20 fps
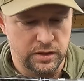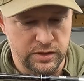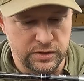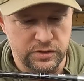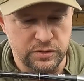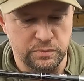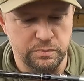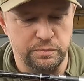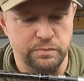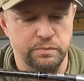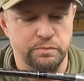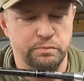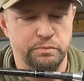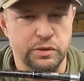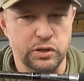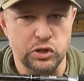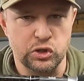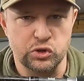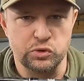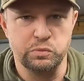it's a
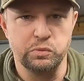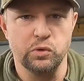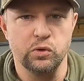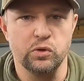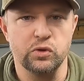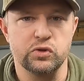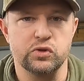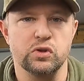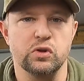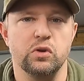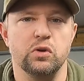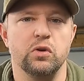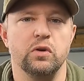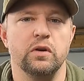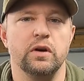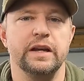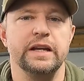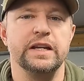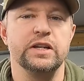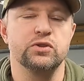bigger spool,
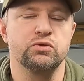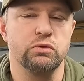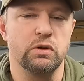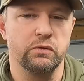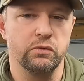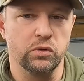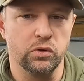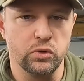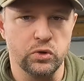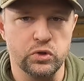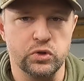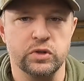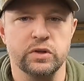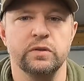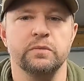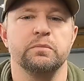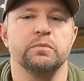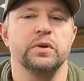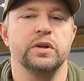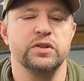so each
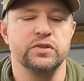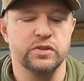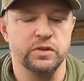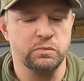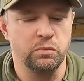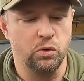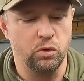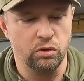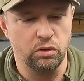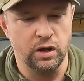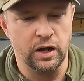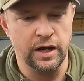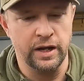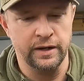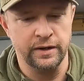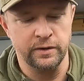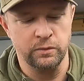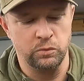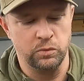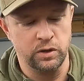revolution brings in more
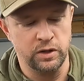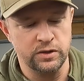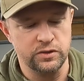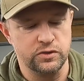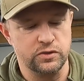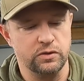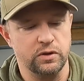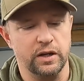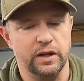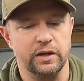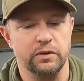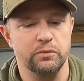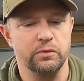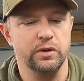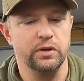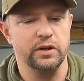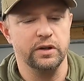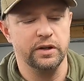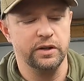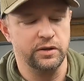line at once, so I can
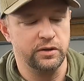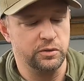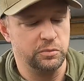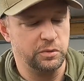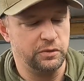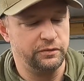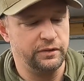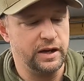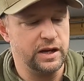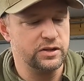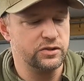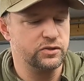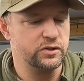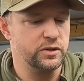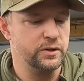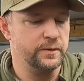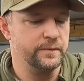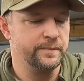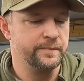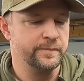reel it in a little bit
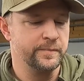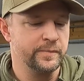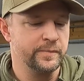faster.